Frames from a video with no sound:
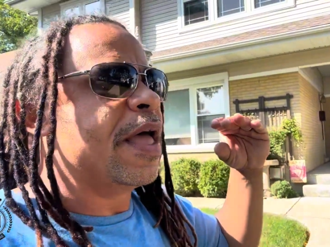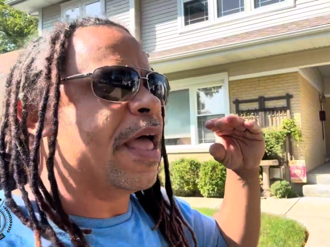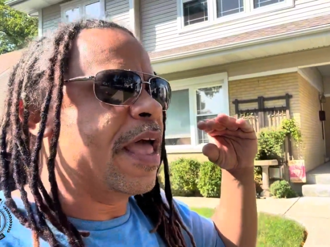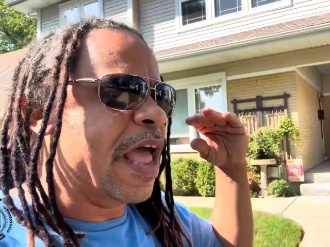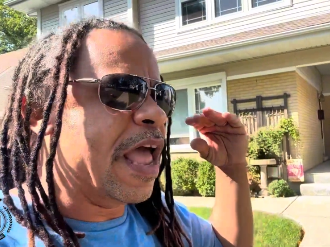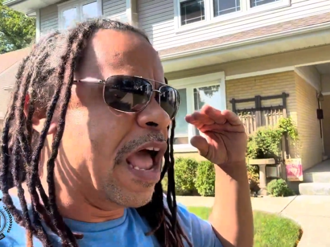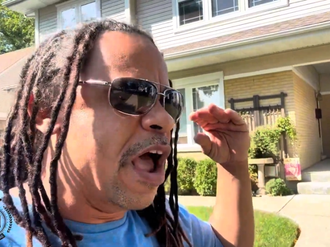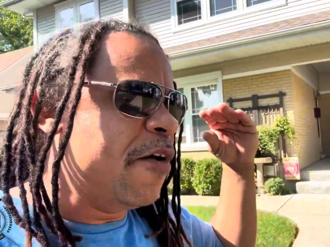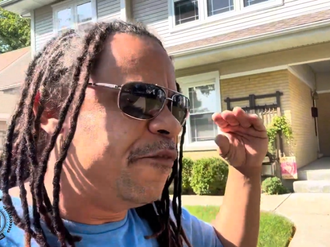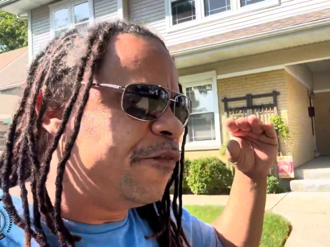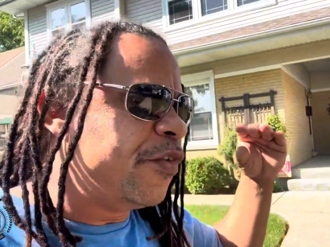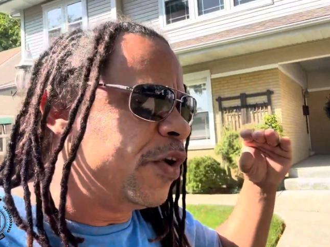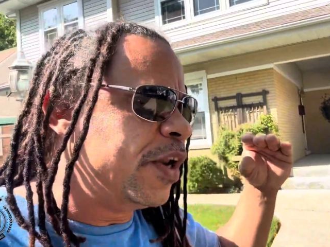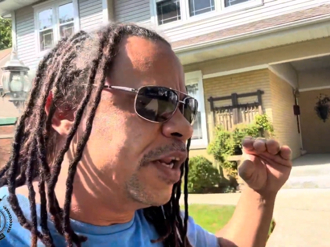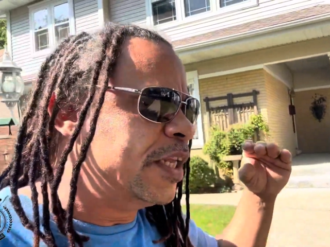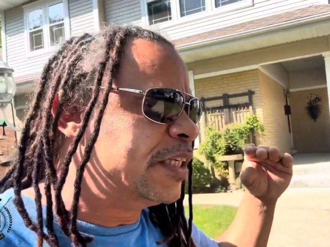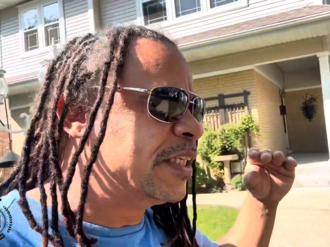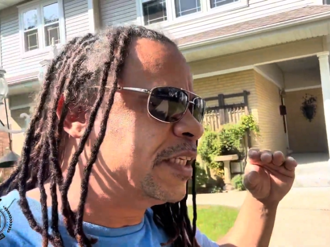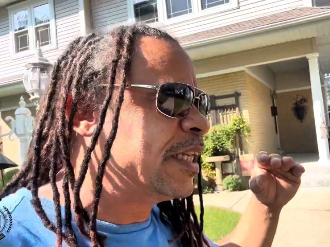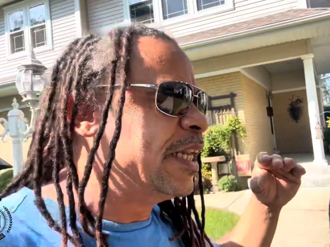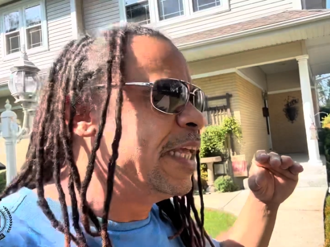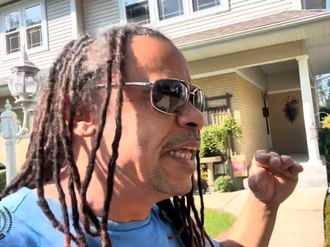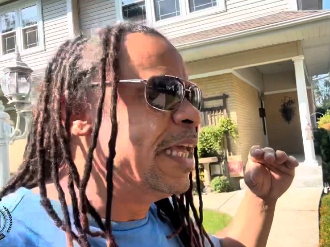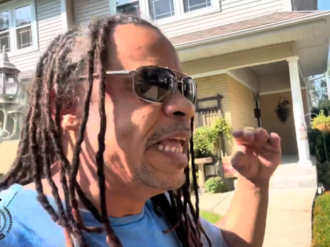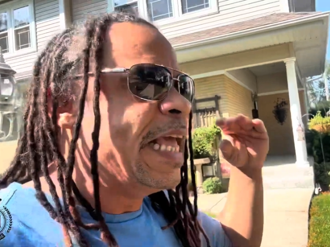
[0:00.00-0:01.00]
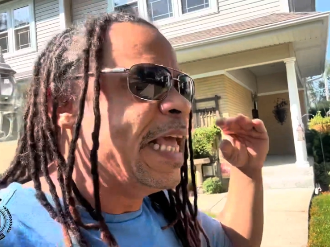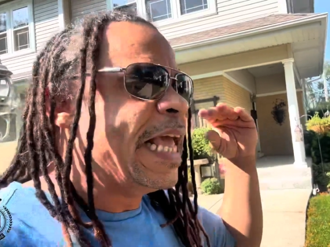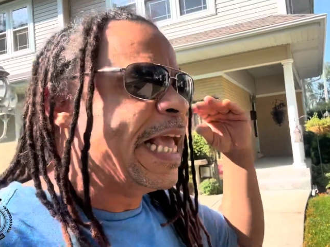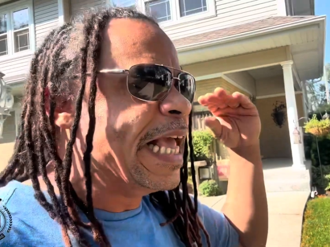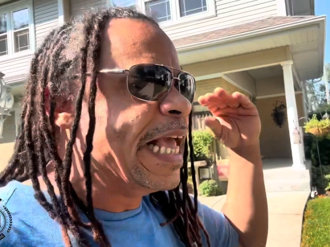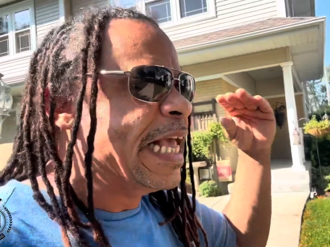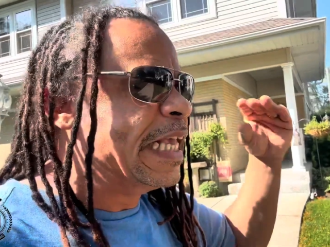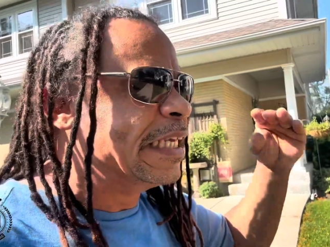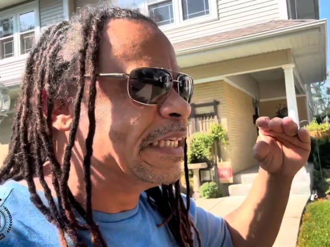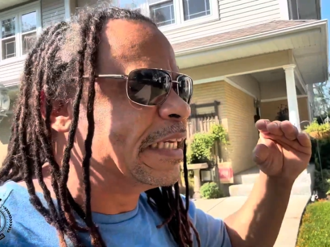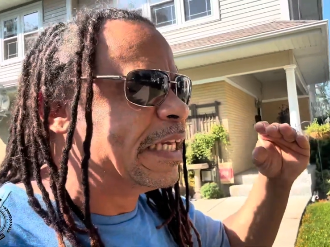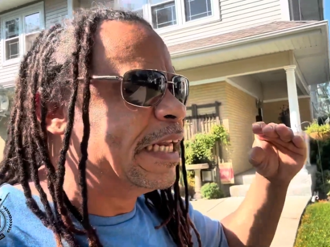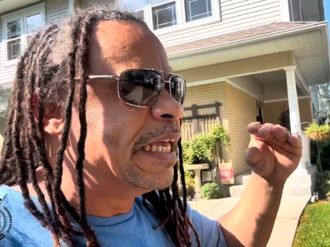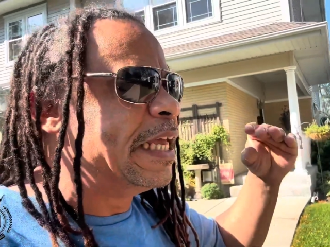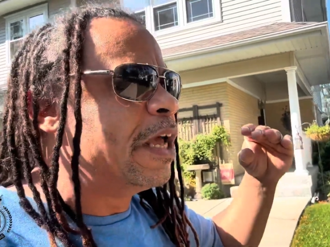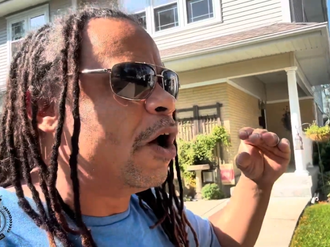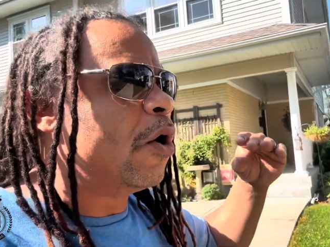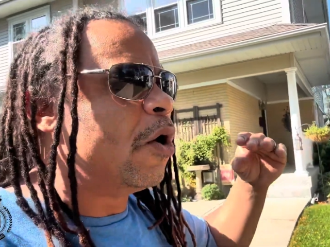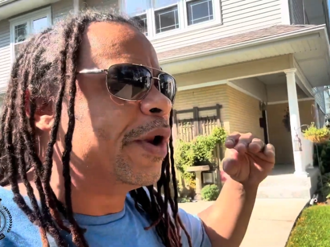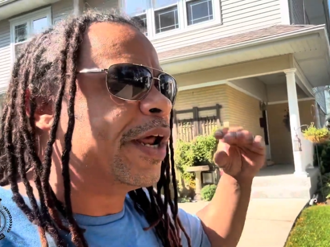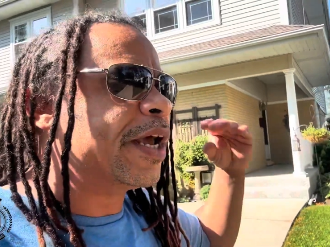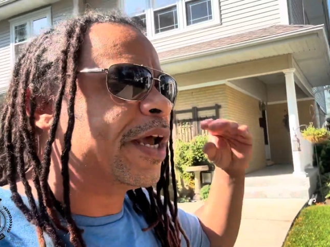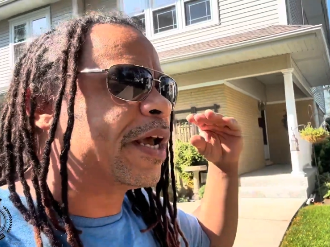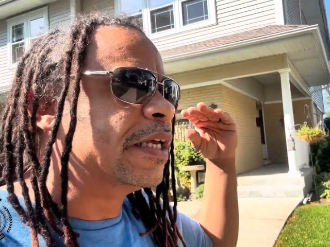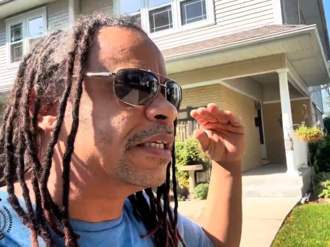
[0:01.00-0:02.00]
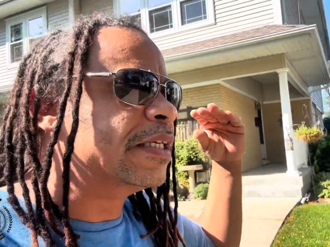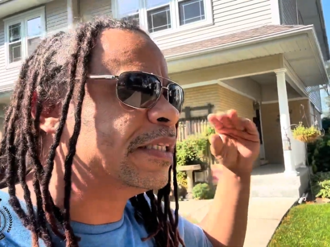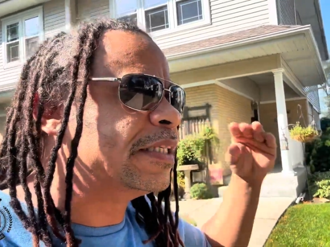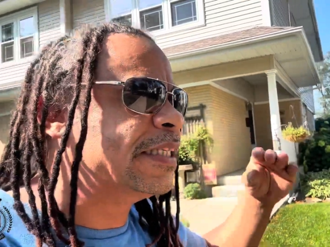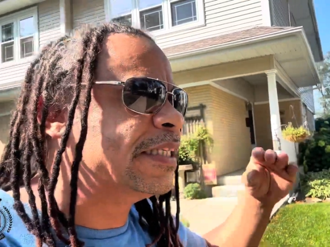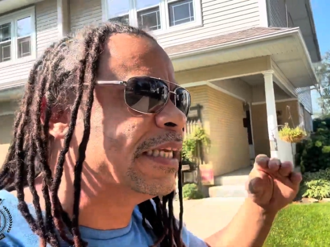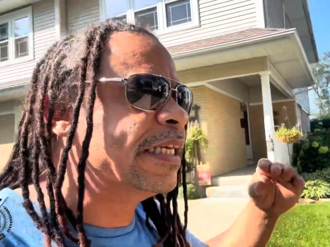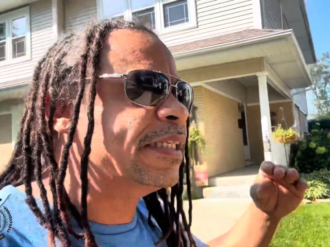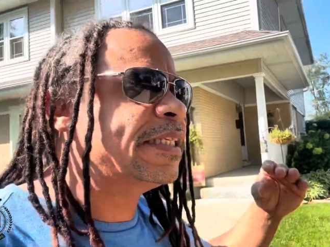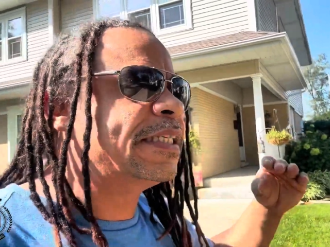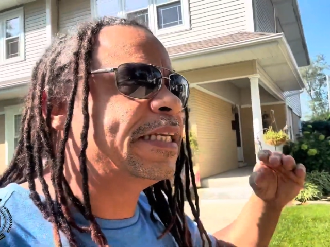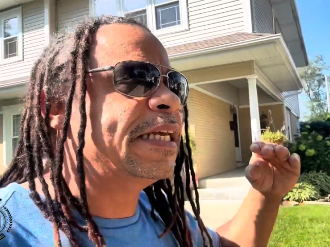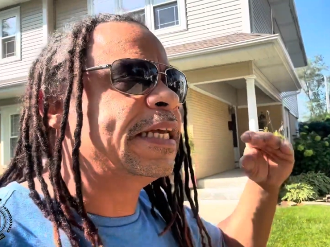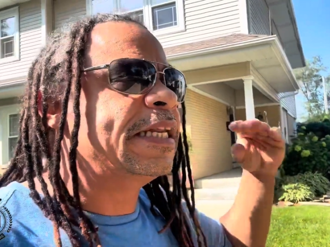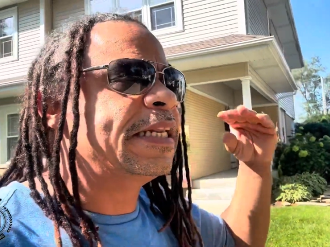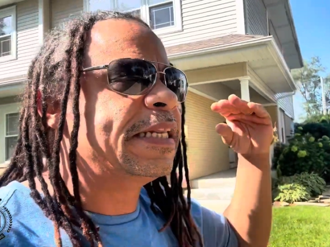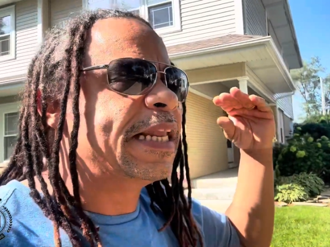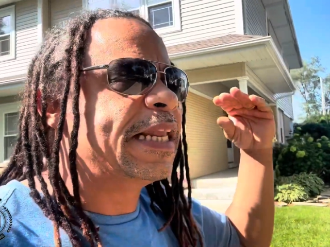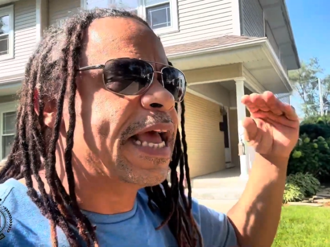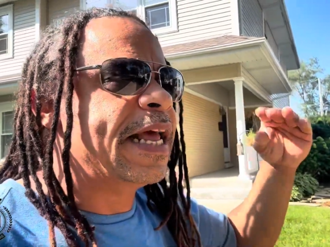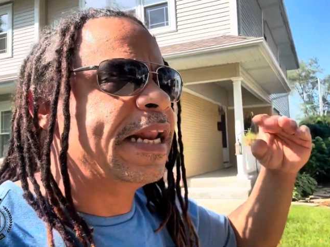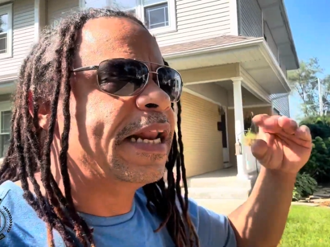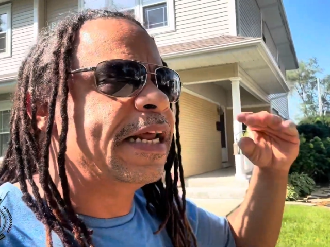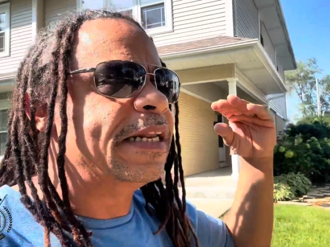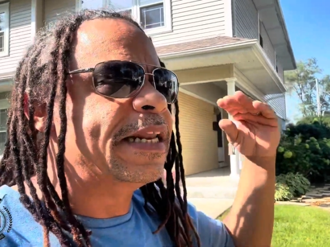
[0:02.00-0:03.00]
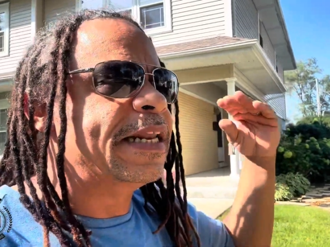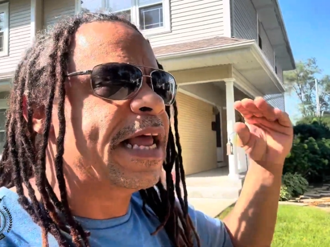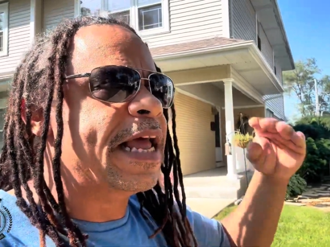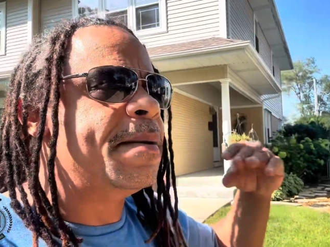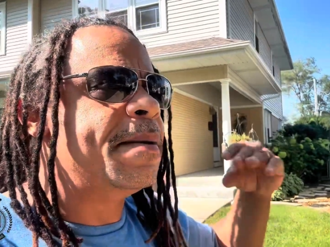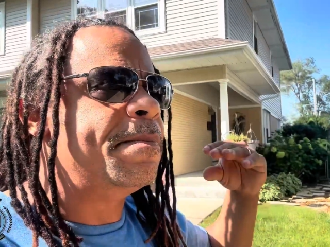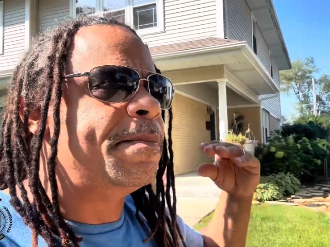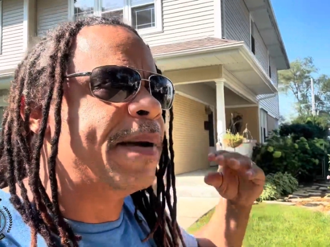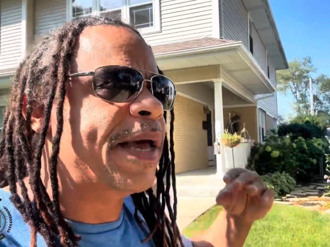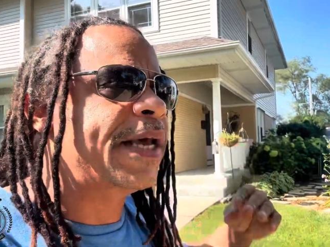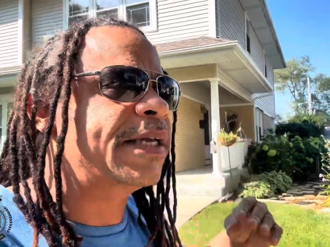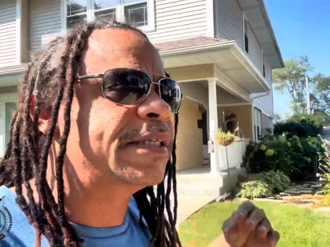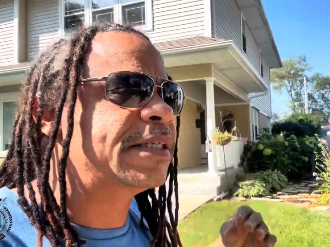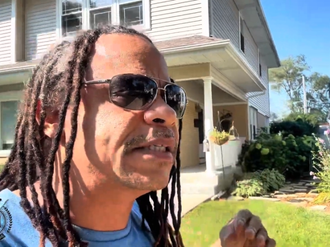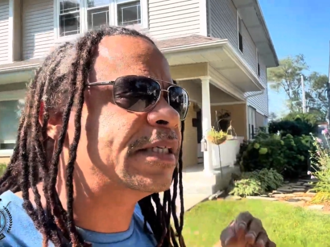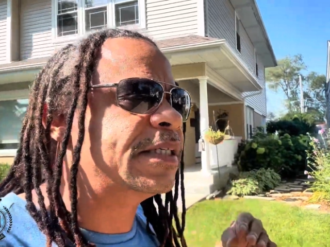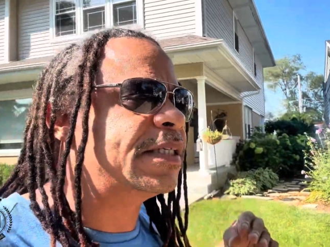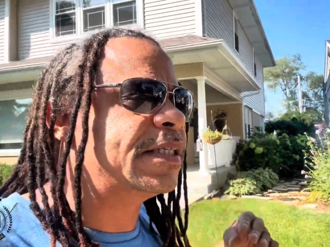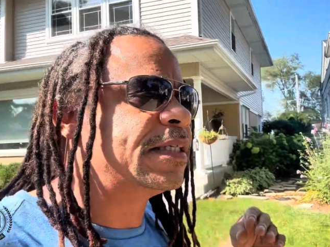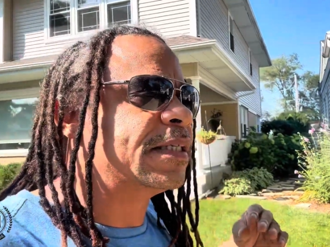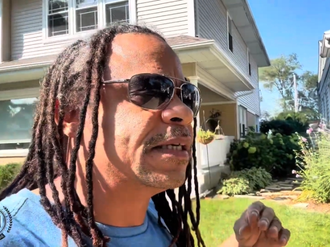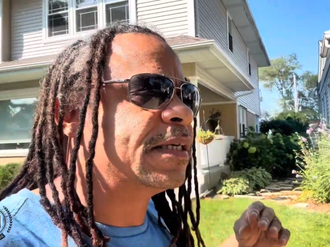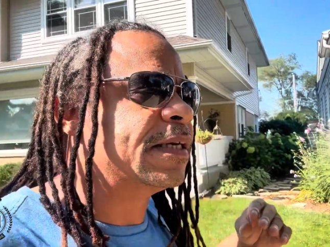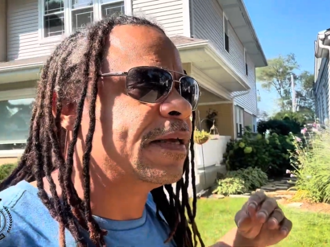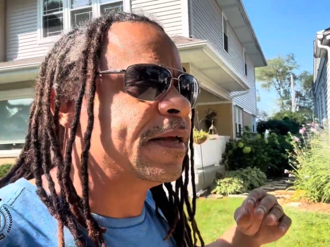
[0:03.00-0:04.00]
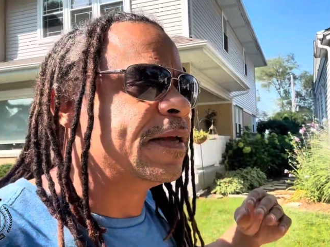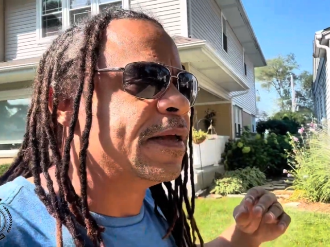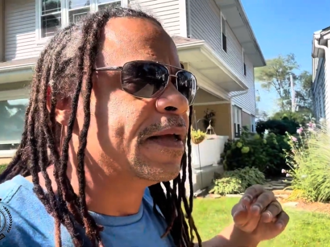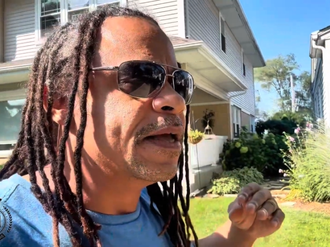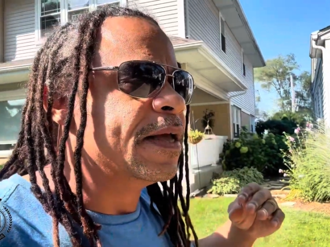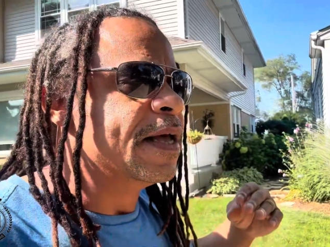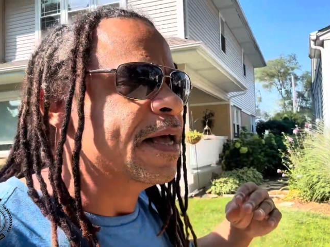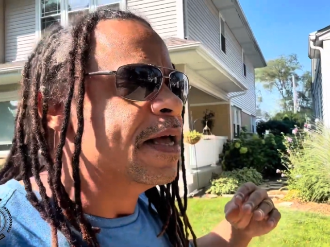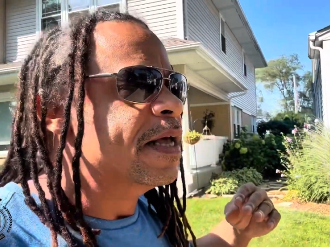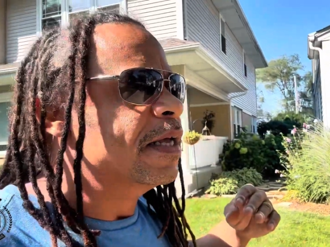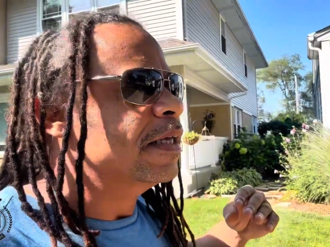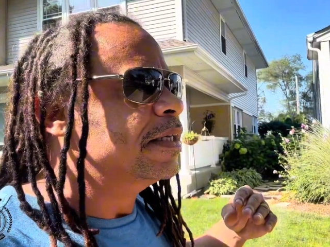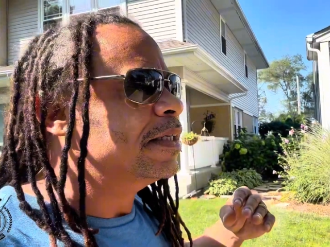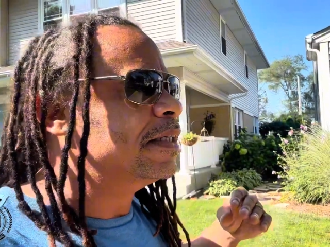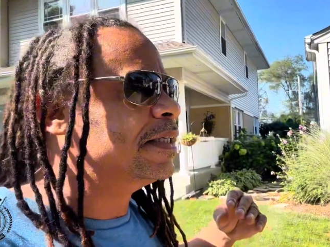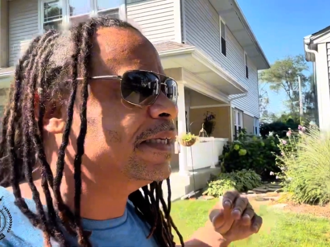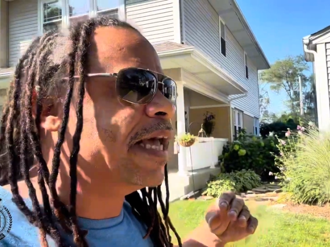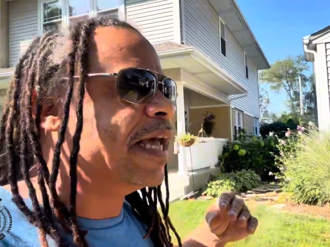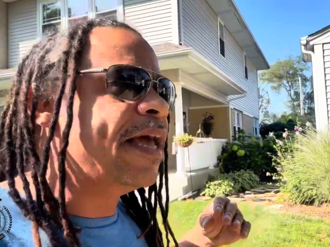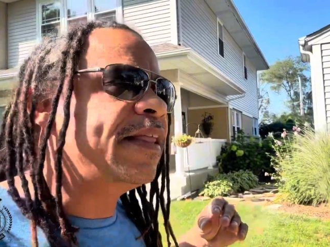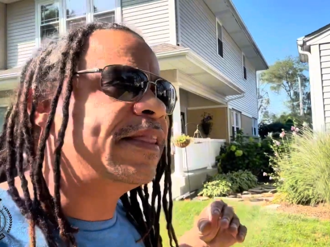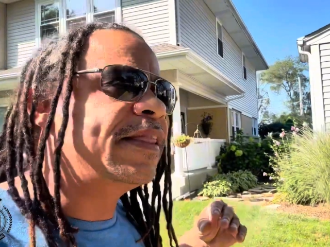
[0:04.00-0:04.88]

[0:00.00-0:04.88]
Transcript: effortlessly, easily, on a consistent day to day basis. Say